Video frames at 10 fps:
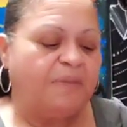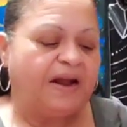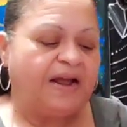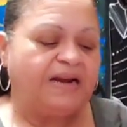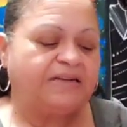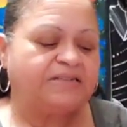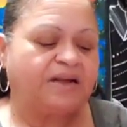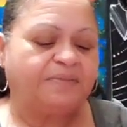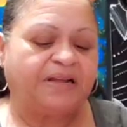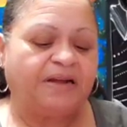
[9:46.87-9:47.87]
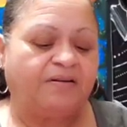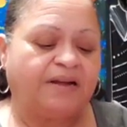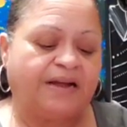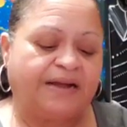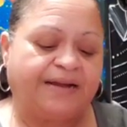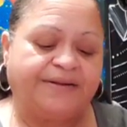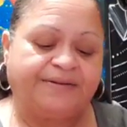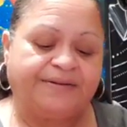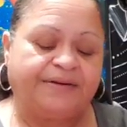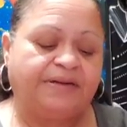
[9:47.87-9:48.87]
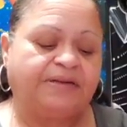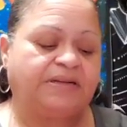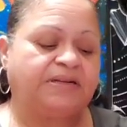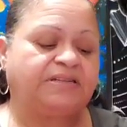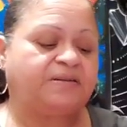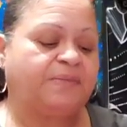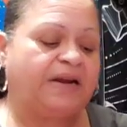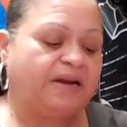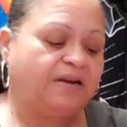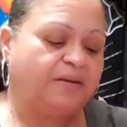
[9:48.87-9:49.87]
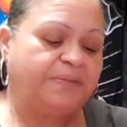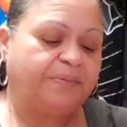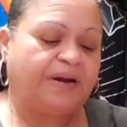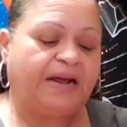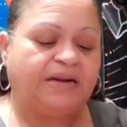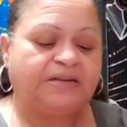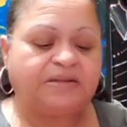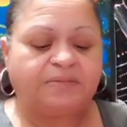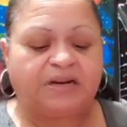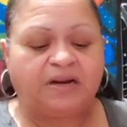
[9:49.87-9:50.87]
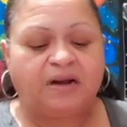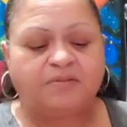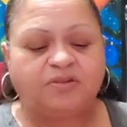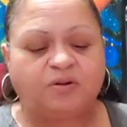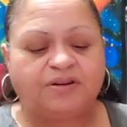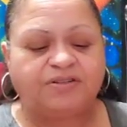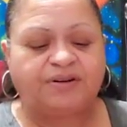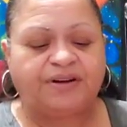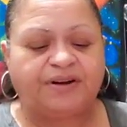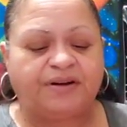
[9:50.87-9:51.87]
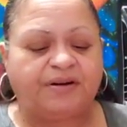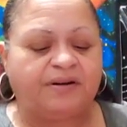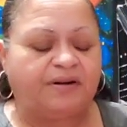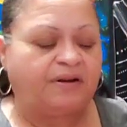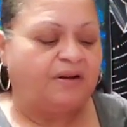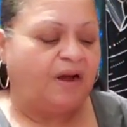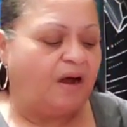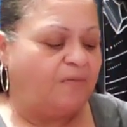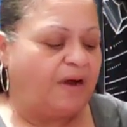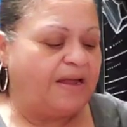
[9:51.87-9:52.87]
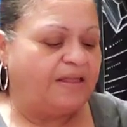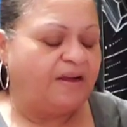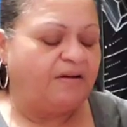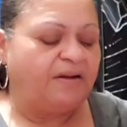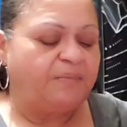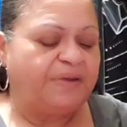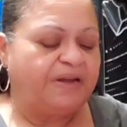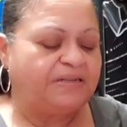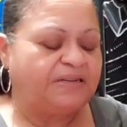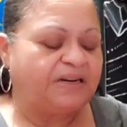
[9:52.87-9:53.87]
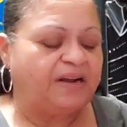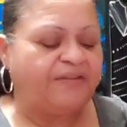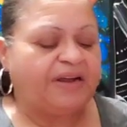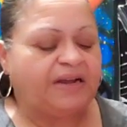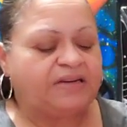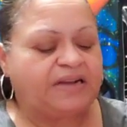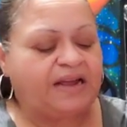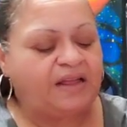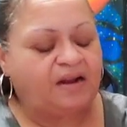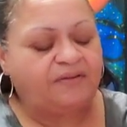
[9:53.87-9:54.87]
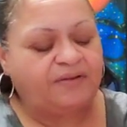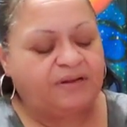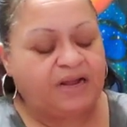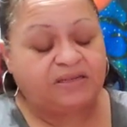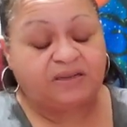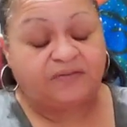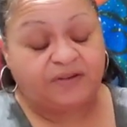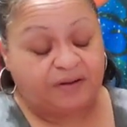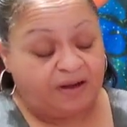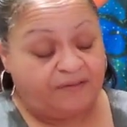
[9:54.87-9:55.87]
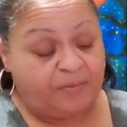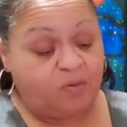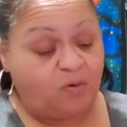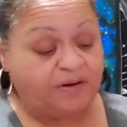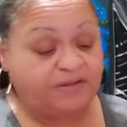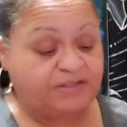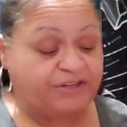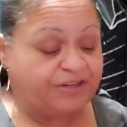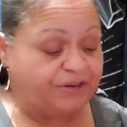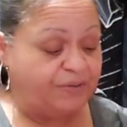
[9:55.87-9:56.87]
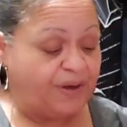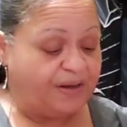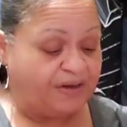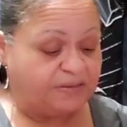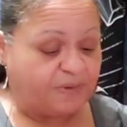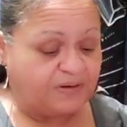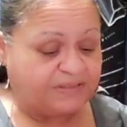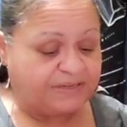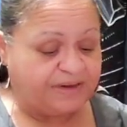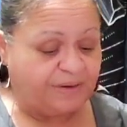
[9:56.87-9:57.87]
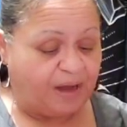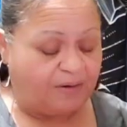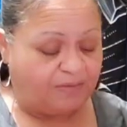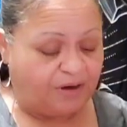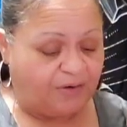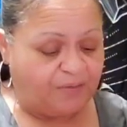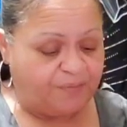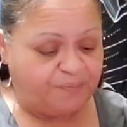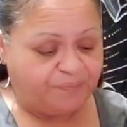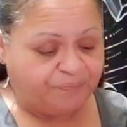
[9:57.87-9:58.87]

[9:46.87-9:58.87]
Planning something? Okay. Look at this. Somebody could be planning something to come towards you here. All right, there could be a significant date of it that's of, of importance to you and this person here. I don't know.